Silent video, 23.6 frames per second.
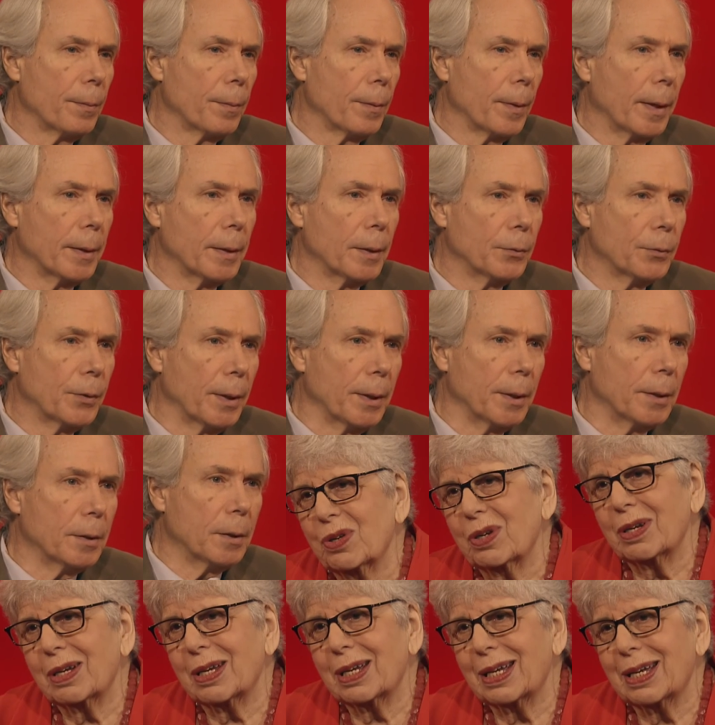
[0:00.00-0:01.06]
I don't think
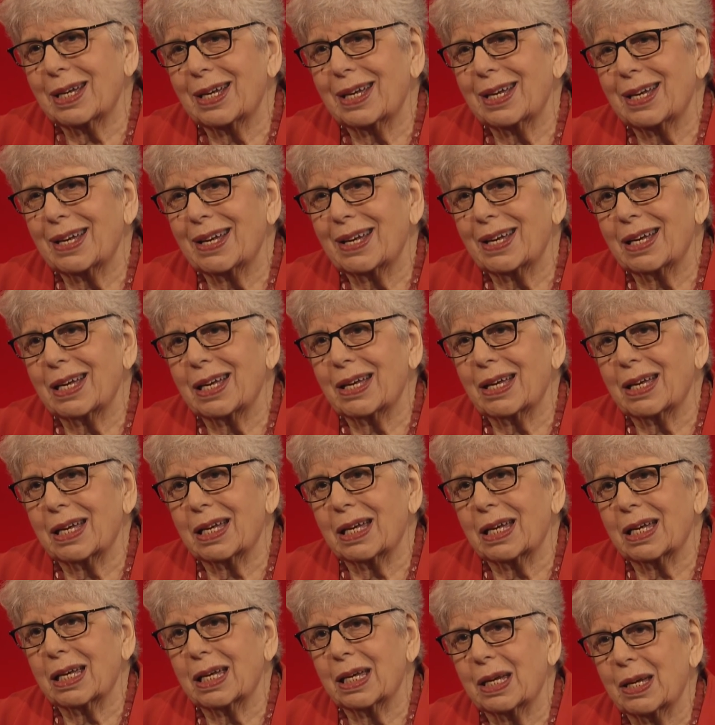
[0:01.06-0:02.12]
it can't cover
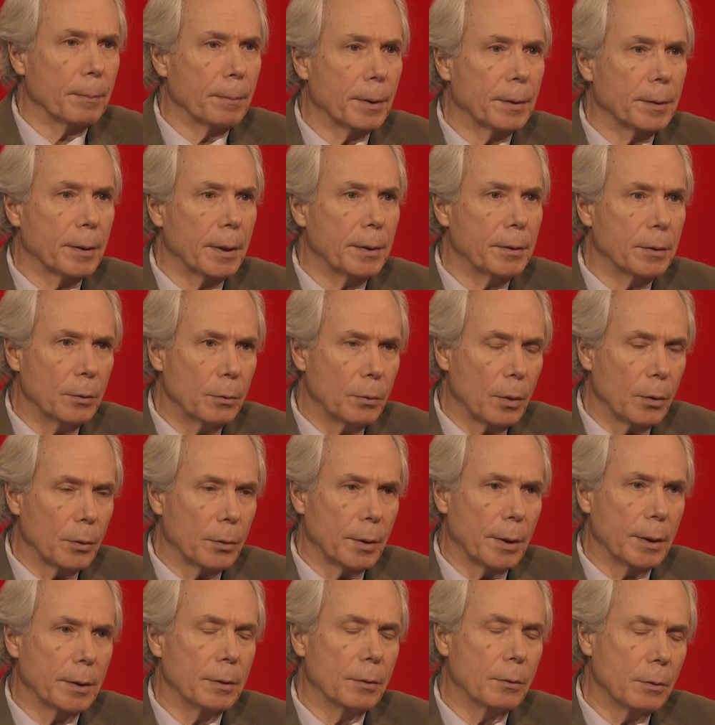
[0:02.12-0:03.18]
everything, but they do go
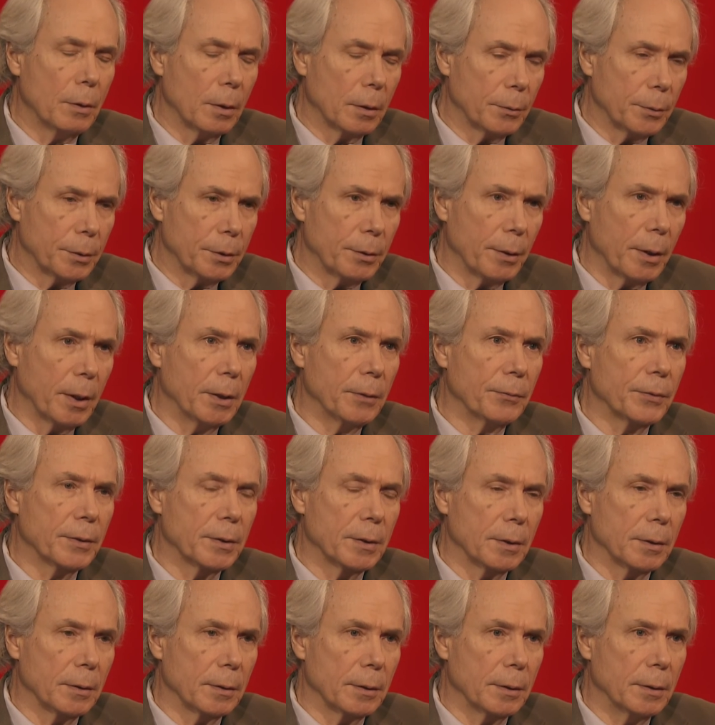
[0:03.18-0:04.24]
to a training
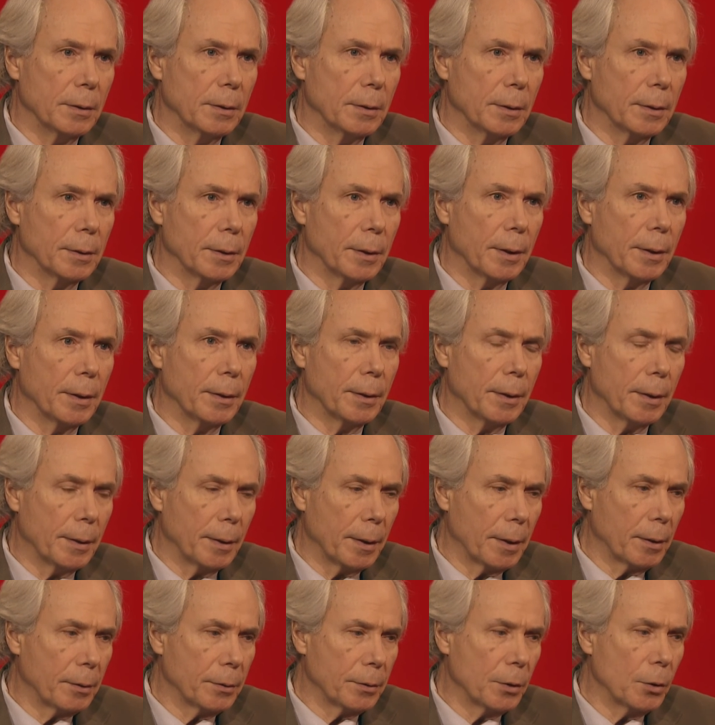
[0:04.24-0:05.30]
facility, and
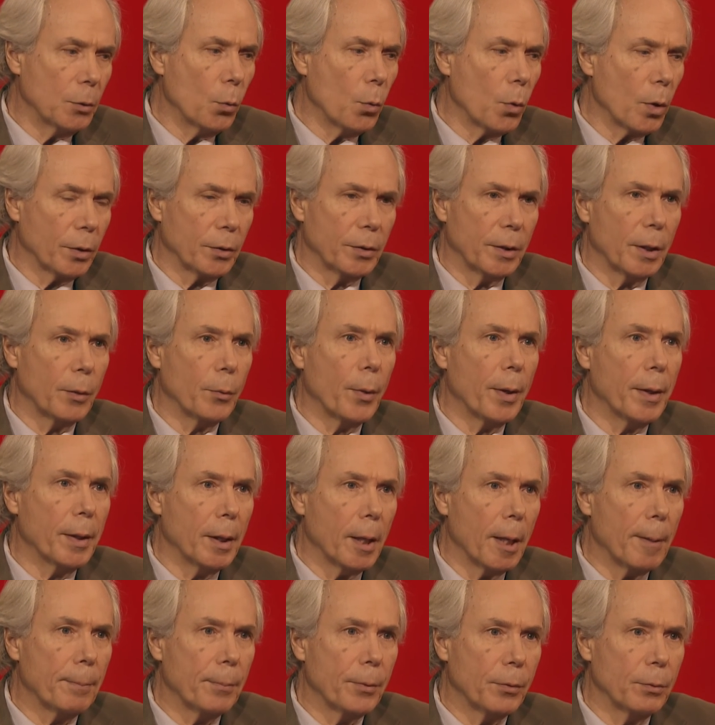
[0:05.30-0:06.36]
they do work their way
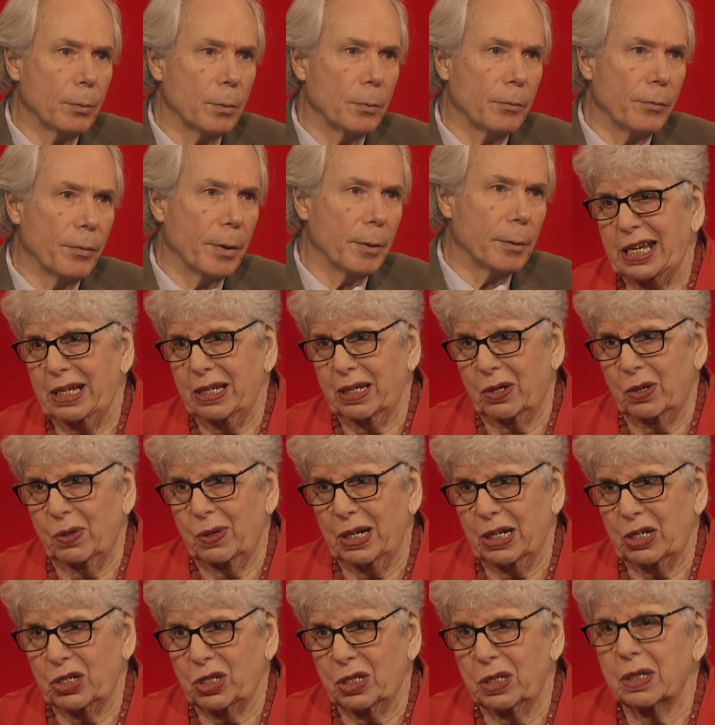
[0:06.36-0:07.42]
up through various
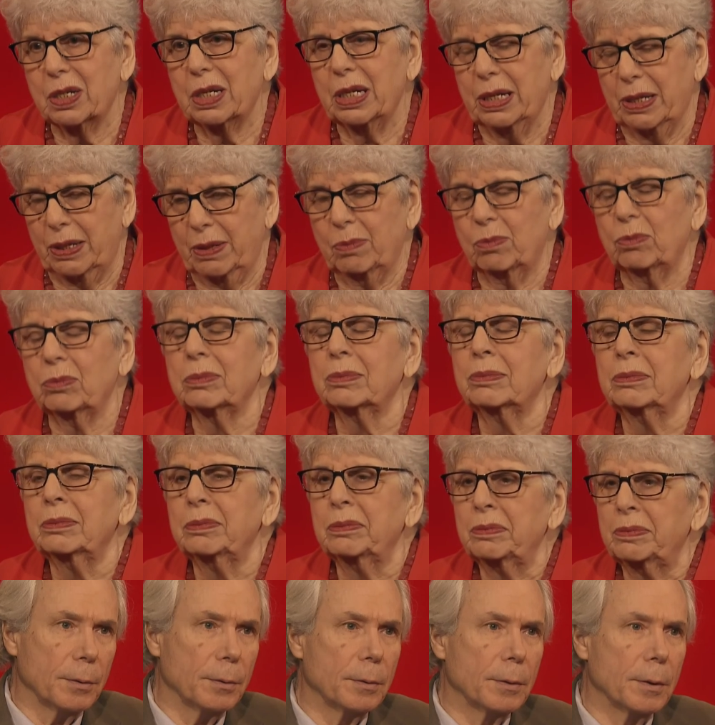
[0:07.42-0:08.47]
state correction
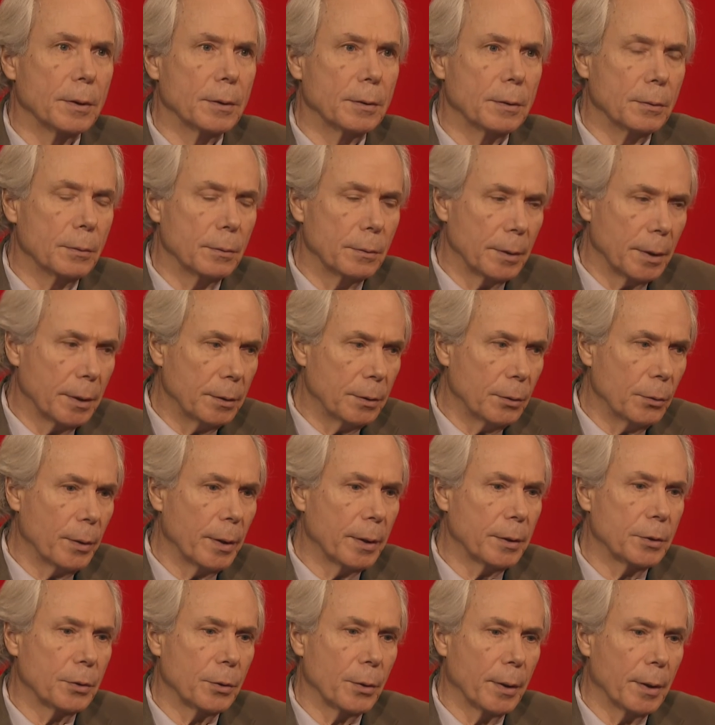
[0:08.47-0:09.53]
officials. They do
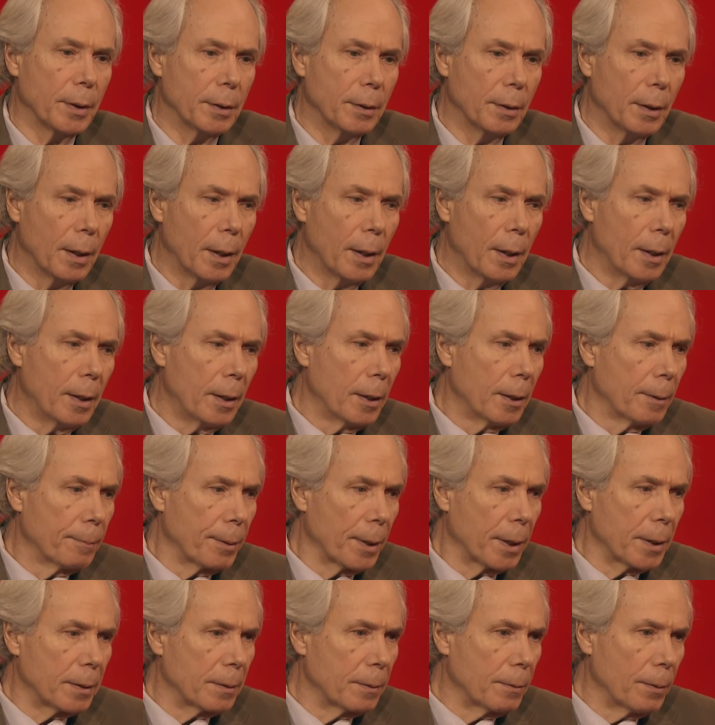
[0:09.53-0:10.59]
get trained,
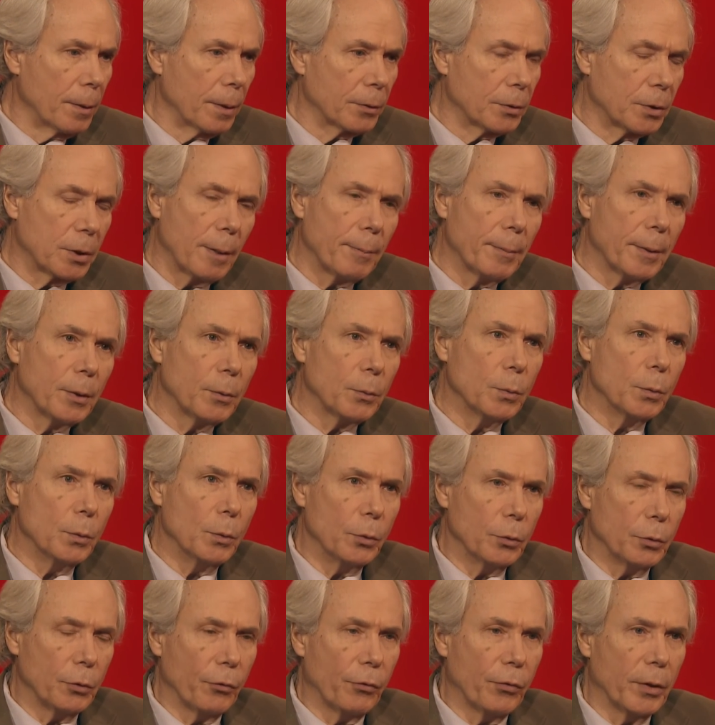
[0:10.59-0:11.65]
but you know, some of the
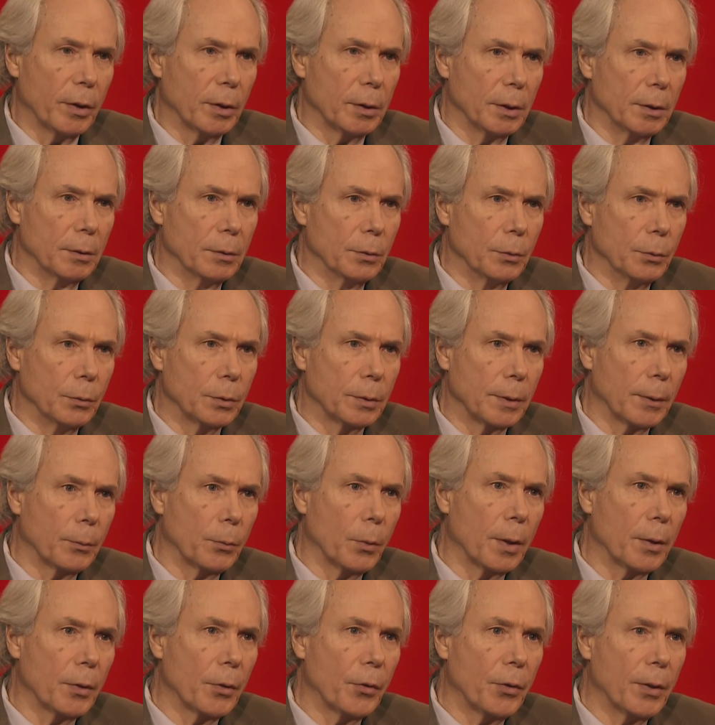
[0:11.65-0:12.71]
rules are fairly loose. Like,
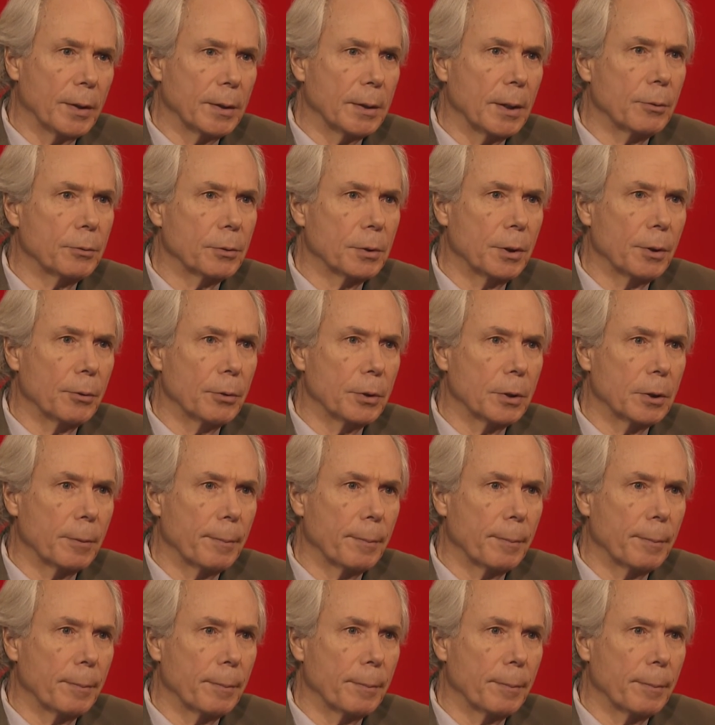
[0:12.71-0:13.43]
one of the things I was curious